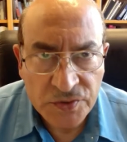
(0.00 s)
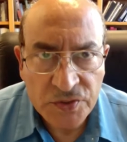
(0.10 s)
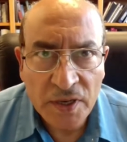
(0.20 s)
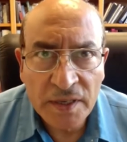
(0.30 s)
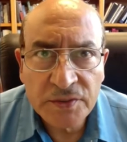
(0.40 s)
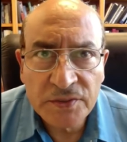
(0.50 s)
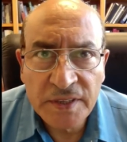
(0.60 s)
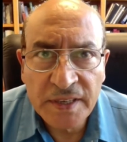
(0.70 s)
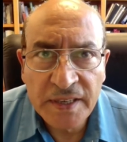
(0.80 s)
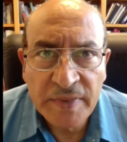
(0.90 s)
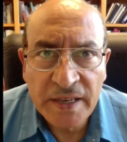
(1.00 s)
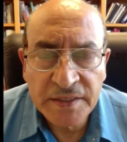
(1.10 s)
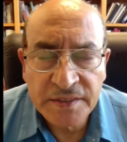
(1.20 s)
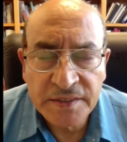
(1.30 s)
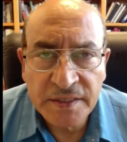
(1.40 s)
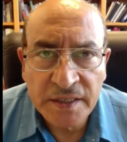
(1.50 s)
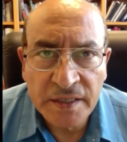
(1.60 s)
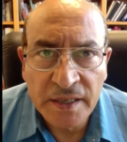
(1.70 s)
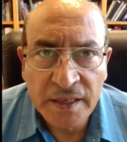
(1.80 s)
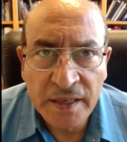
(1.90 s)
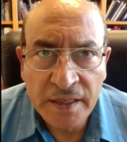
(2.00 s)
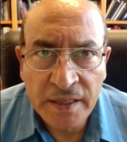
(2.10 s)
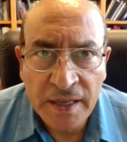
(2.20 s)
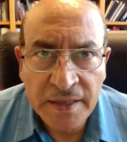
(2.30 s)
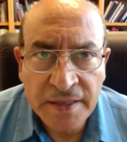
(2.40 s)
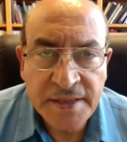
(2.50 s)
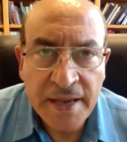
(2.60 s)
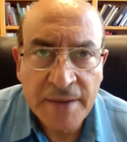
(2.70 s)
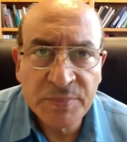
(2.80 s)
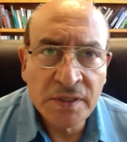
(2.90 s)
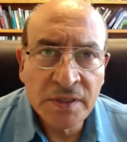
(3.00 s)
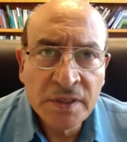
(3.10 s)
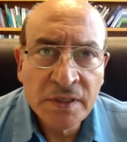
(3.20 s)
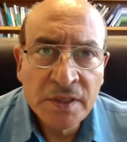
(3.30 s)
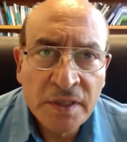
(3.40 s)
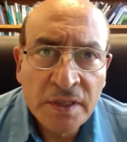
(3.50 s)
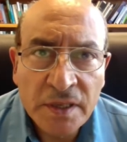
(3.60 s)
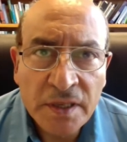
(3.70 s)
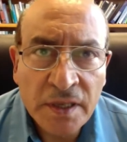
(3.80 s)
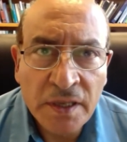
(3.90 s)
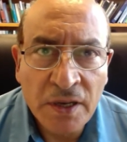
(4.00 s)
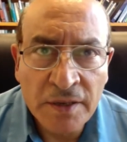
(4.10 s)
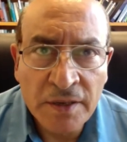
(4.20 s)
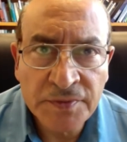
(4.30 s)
talk today about an example of